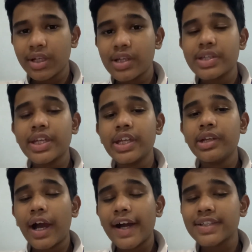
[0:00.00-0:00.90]
she
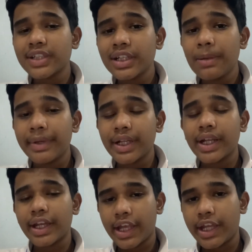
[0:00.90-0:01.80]
asked the mirror
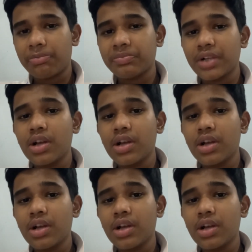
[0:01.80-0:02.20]
again,